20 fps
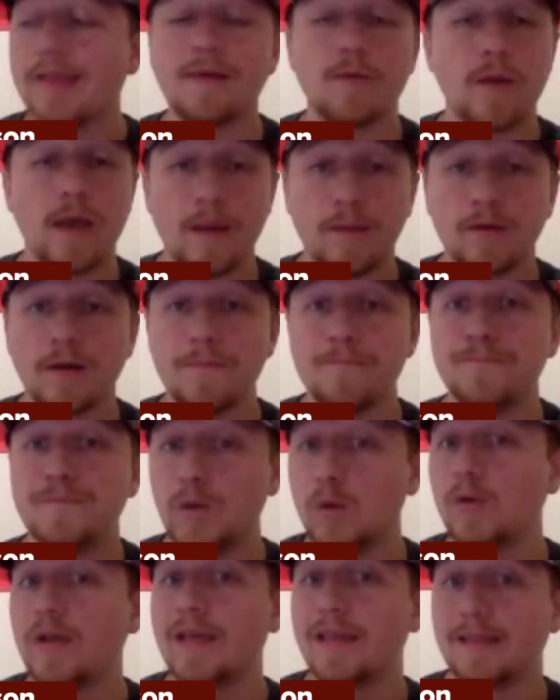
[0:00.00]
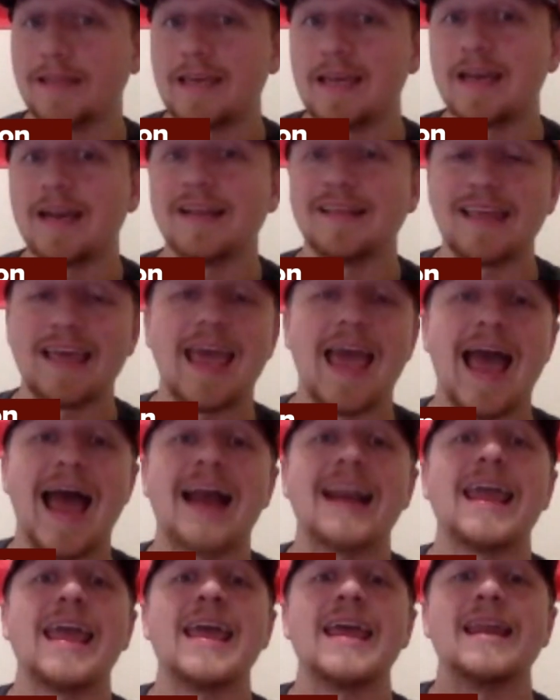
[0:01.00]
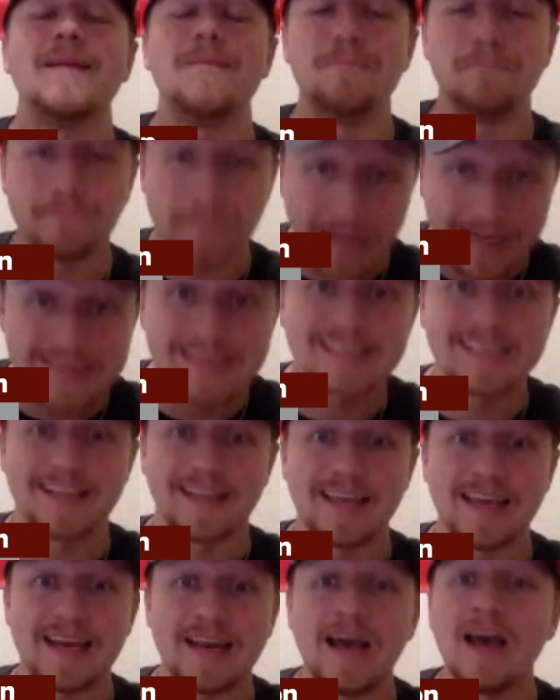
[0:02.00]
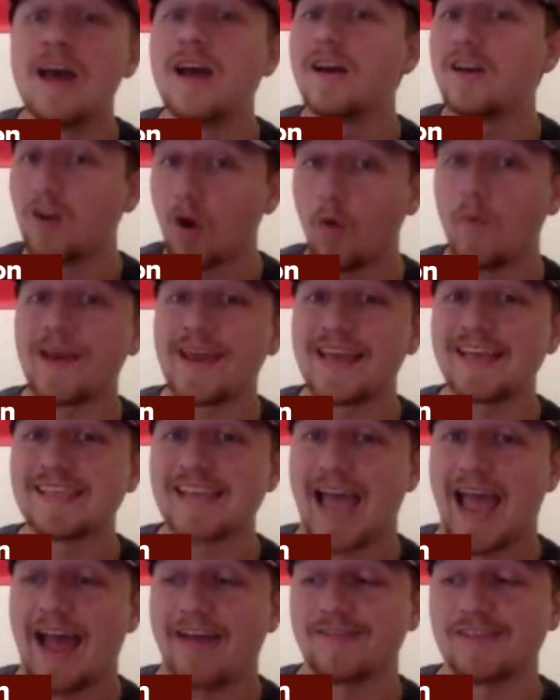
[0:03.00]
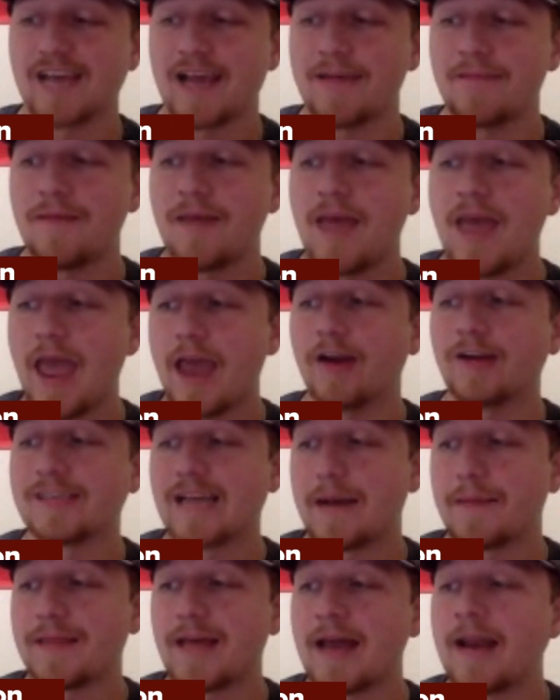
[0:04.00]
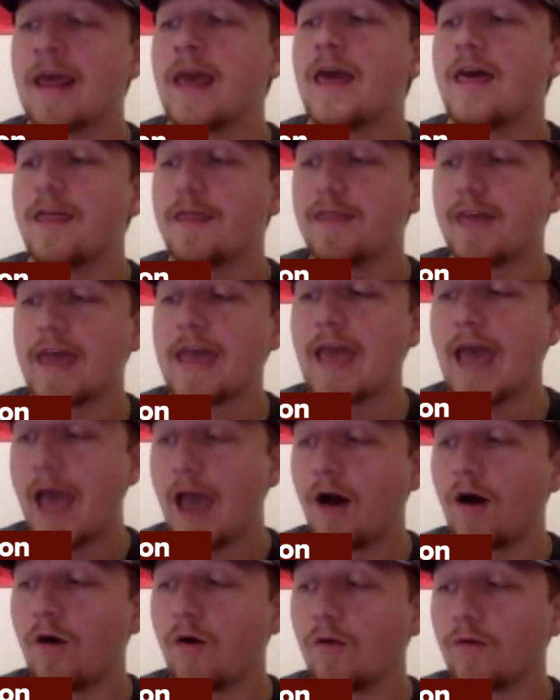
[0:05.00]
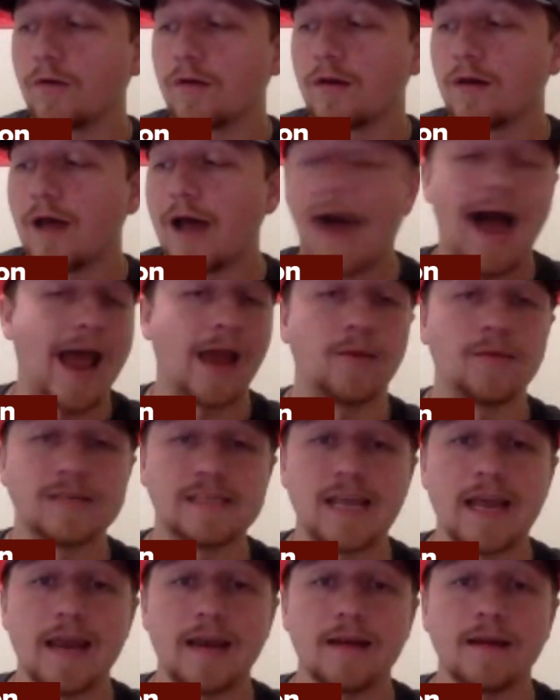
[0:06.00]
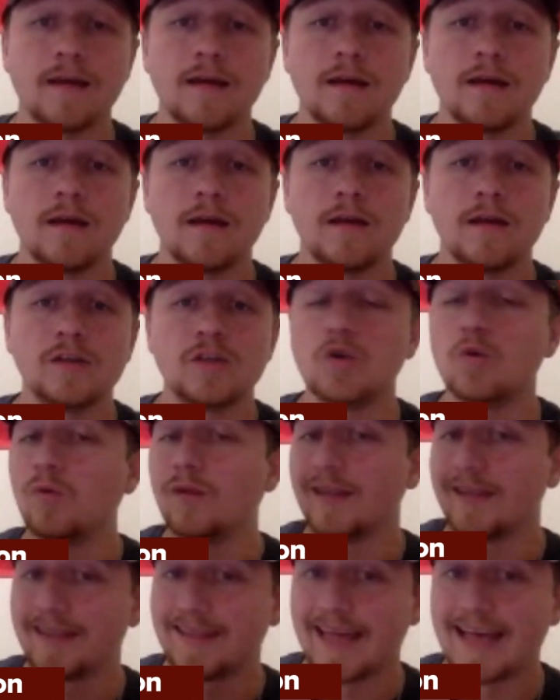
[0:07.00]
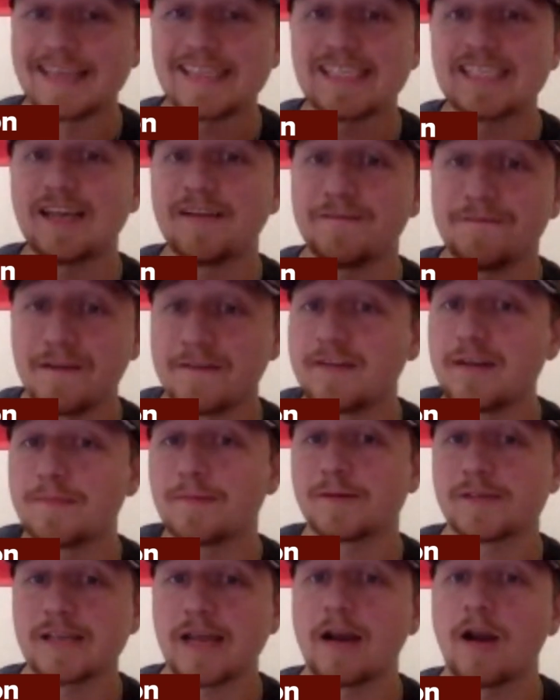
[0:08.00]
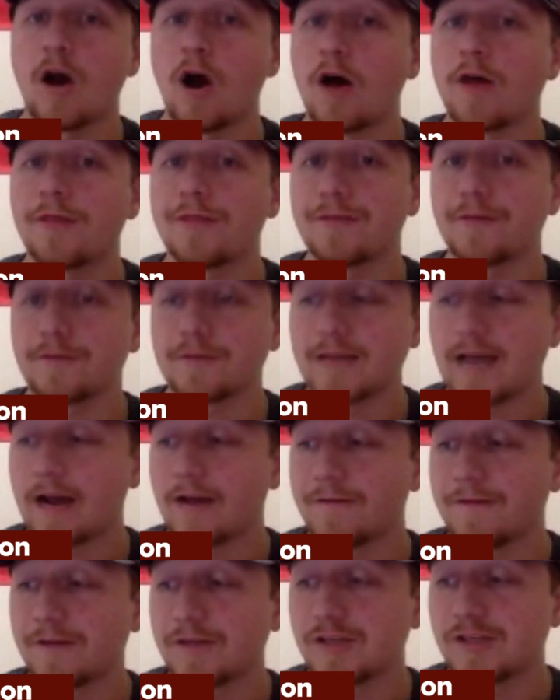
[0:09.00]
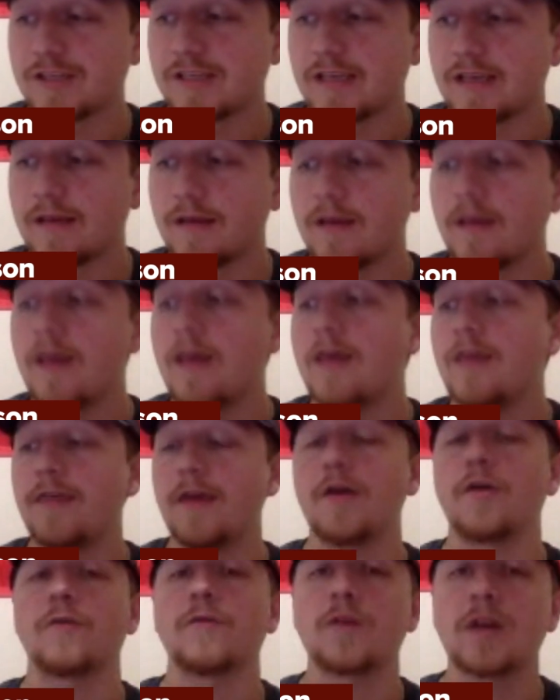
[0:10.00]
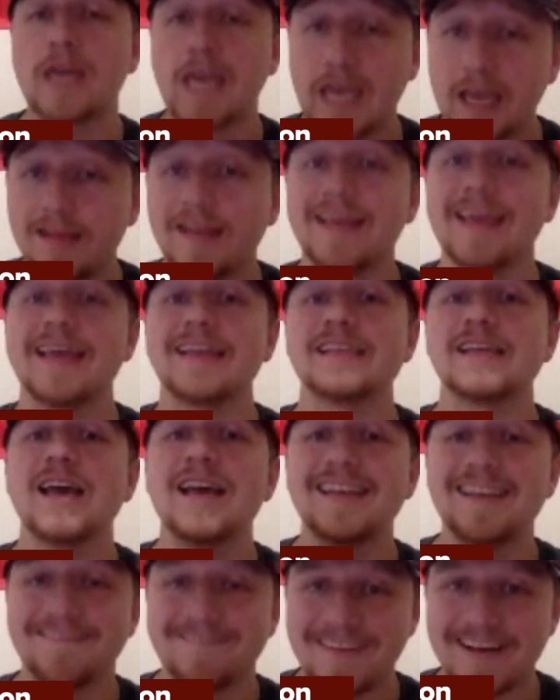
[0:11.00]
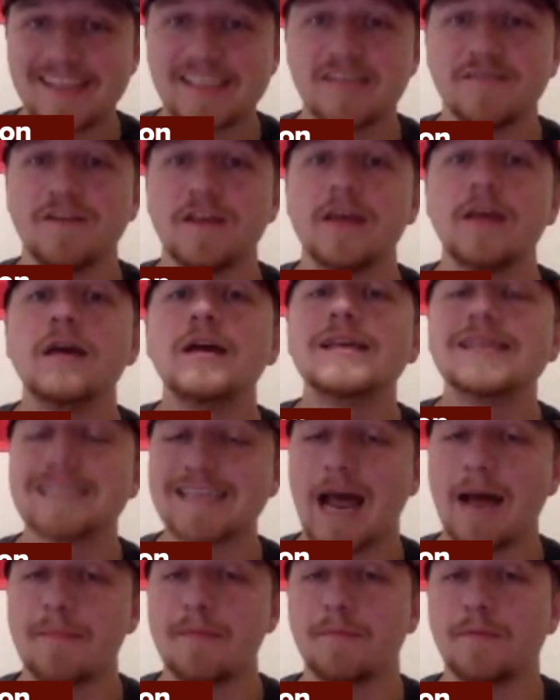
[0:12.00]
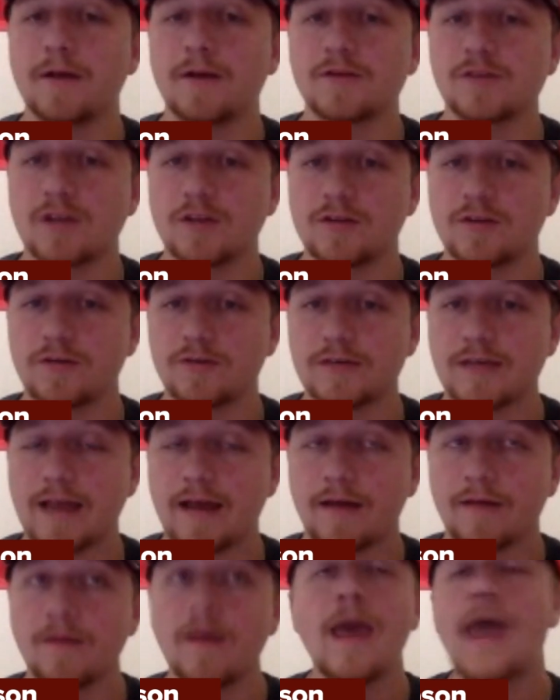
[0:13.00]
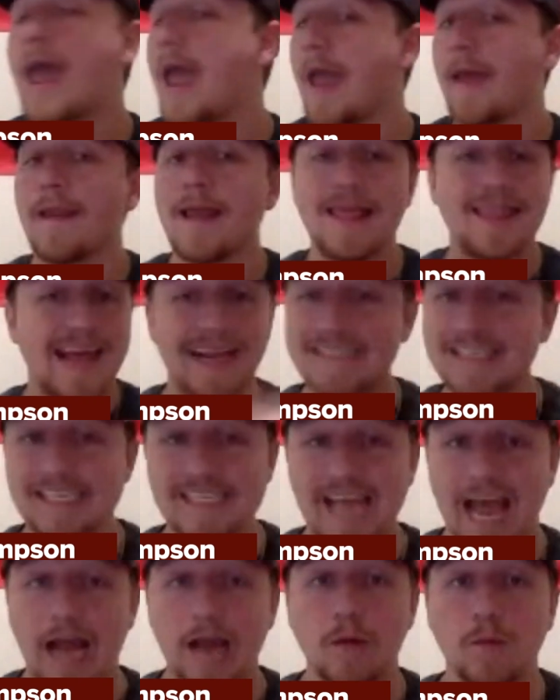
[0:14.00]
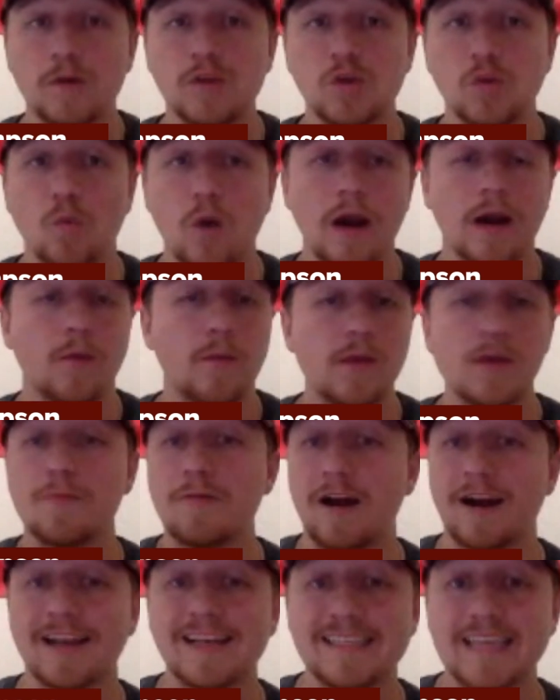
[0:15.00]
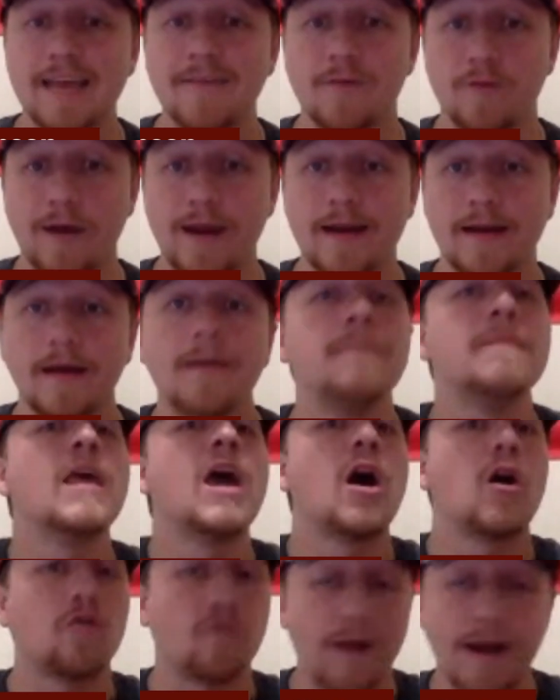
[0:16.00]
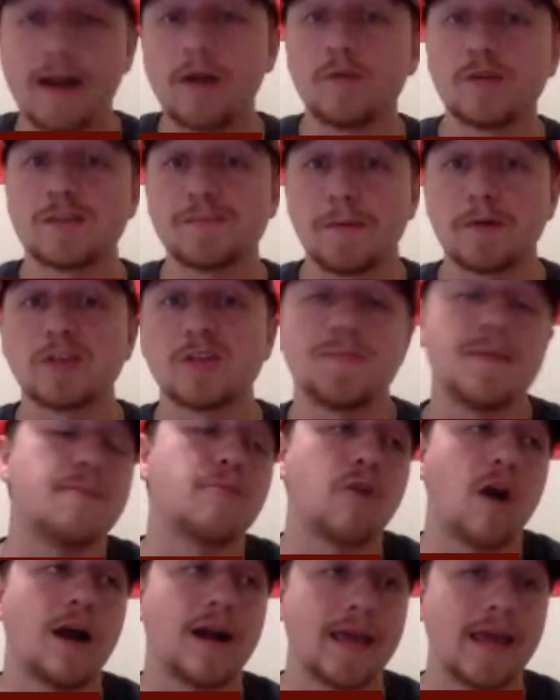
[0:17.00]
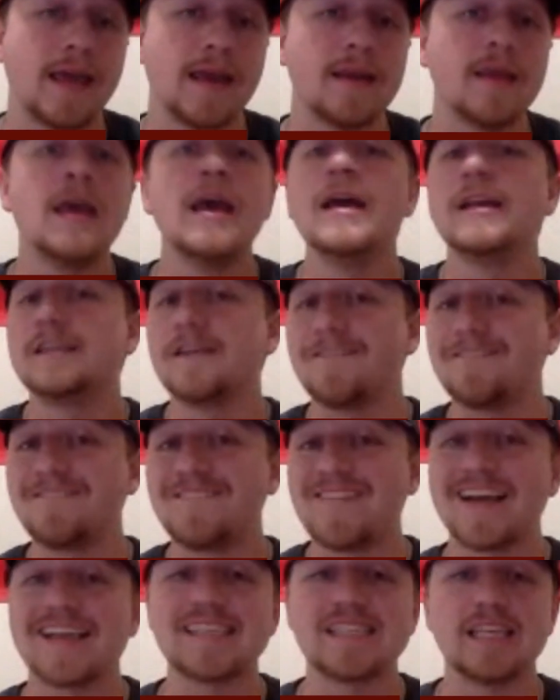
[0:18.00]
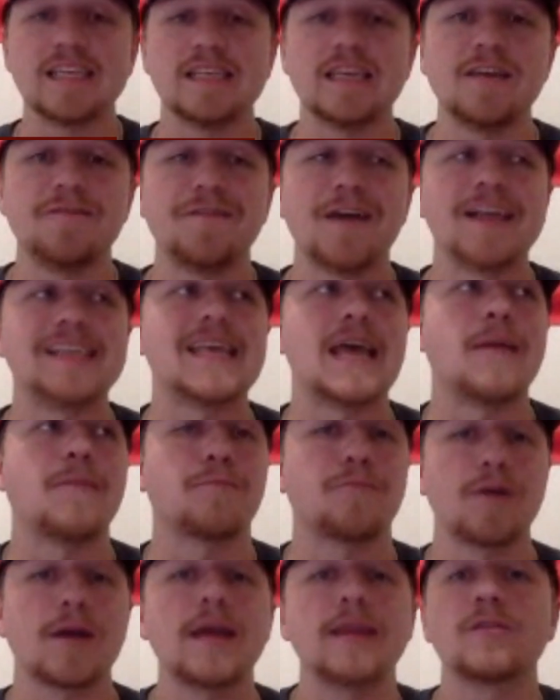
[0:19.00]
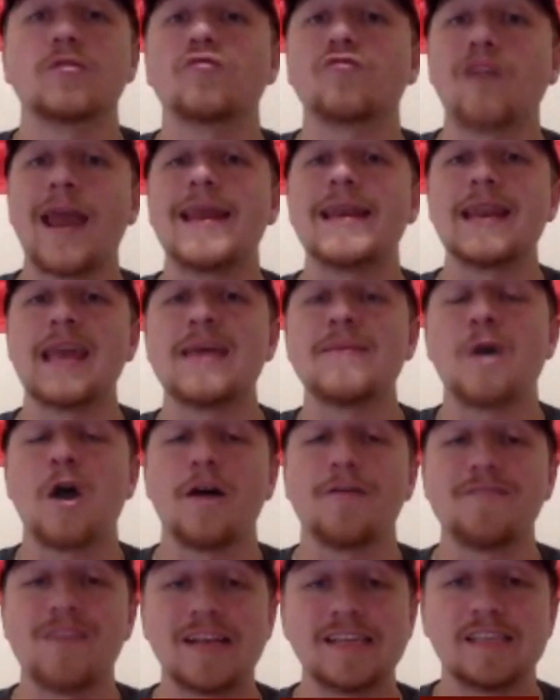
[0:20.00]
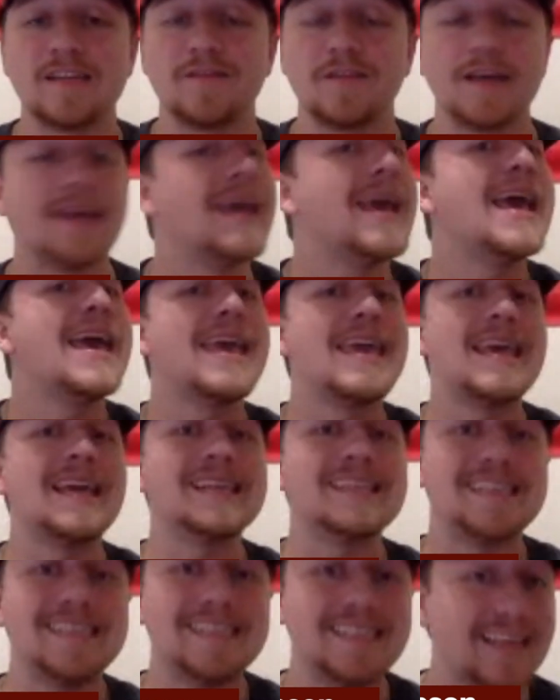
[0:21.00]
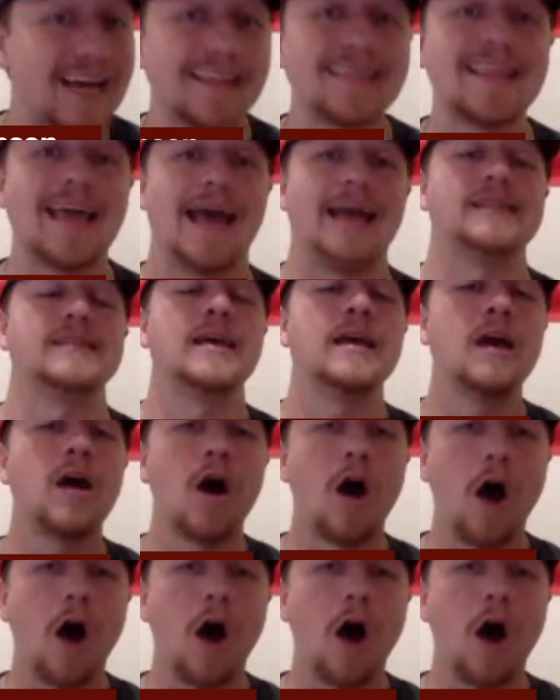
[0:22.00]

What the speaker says: They were able to build a lead. They had an immense lead going into halftime. And on top of that, they held Iowa State to less than 50% on third down efficiency. They are killing it defensively, stopping players on third down. And that's exactly what you wanted when you brought in Dave Aranda. Aranda was supposed to be brought in to fix the defense and bring in the right name offensively. He has done that.